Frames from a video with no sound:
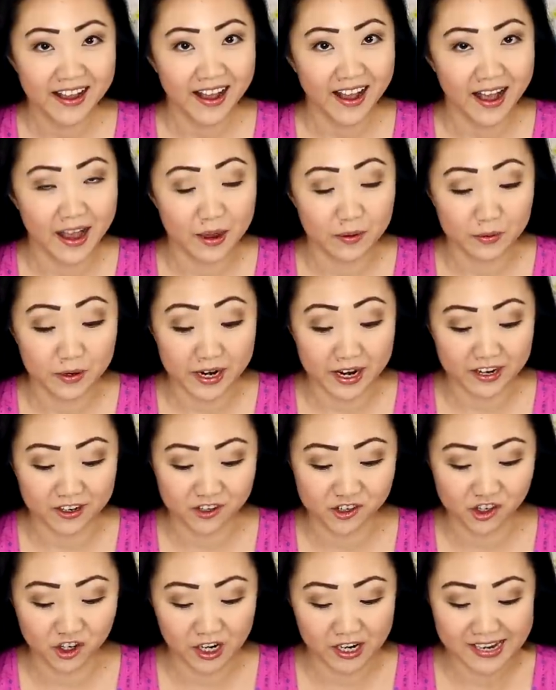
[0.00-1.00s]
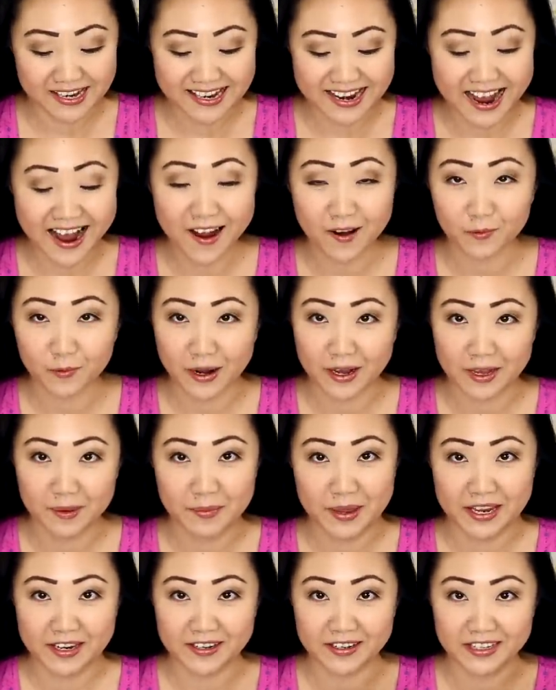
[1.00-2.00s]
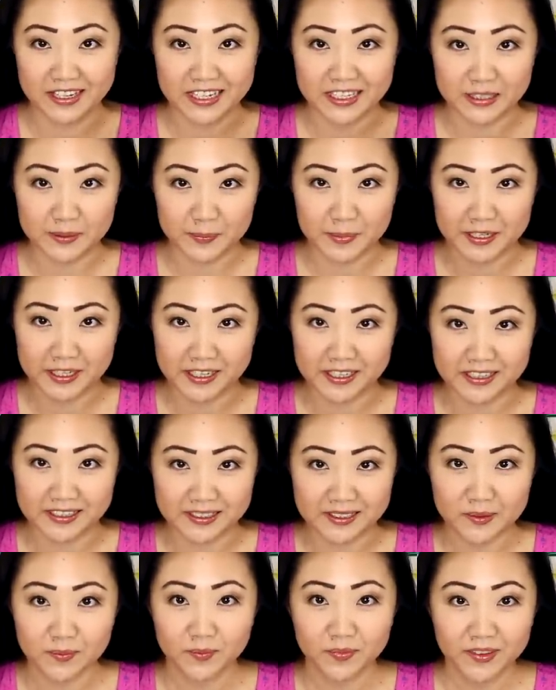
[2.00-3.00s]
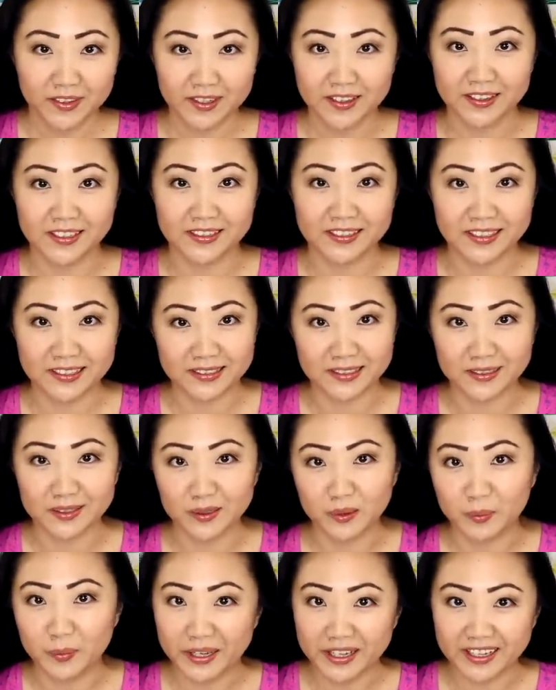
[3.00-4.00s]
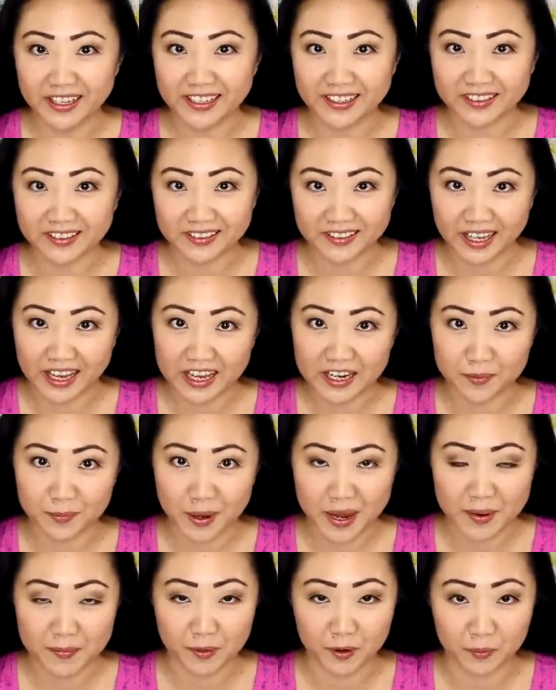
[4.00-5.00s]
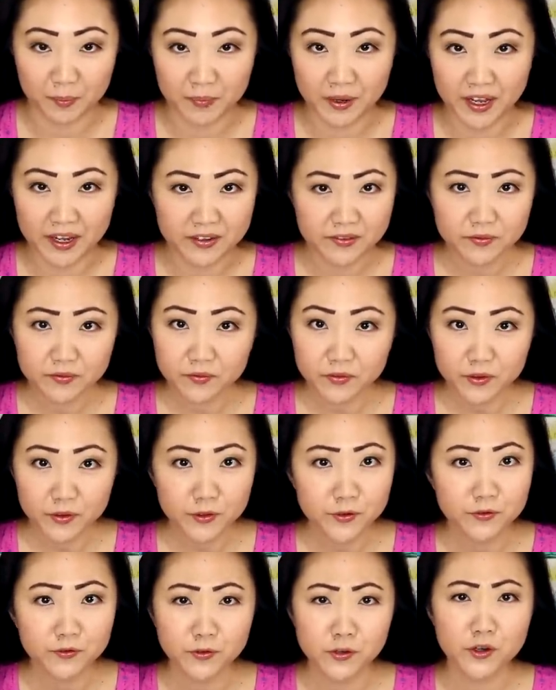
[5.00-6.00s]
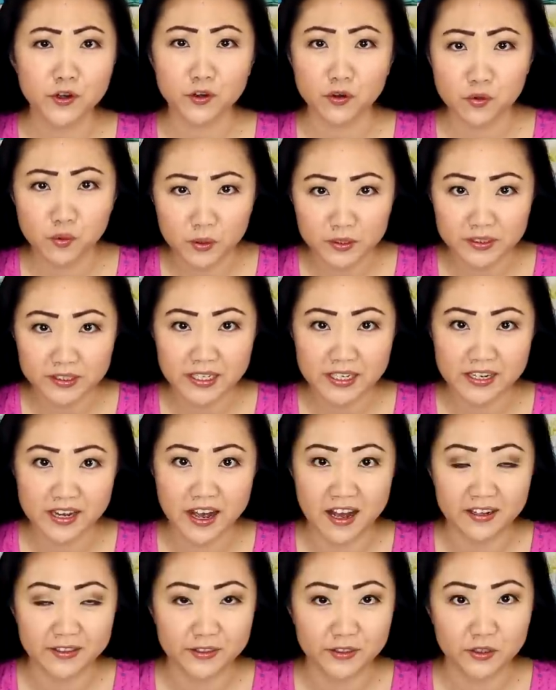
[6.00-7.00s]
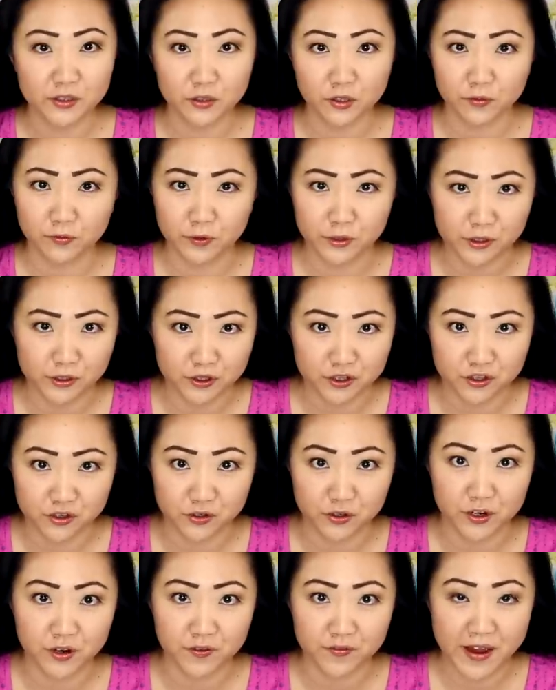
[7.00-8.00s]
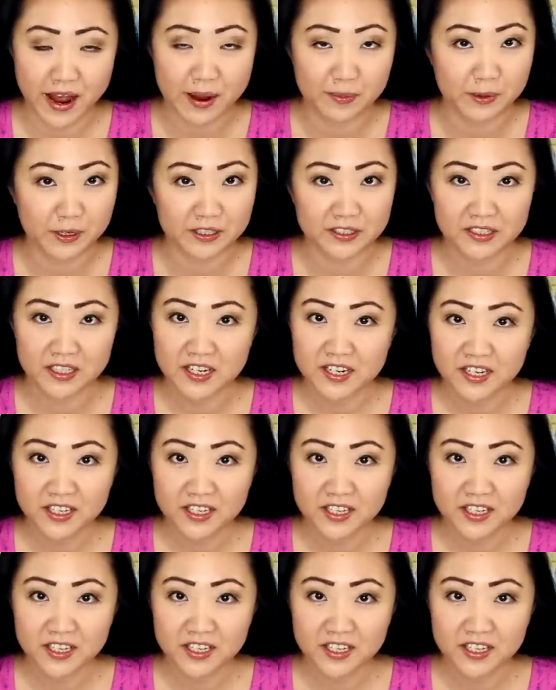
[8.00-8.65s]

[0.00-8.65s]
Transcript: I would actually not recommend these because this is a little bit like sandpaper, but for your quilting cottons or for your sturdier fabrics,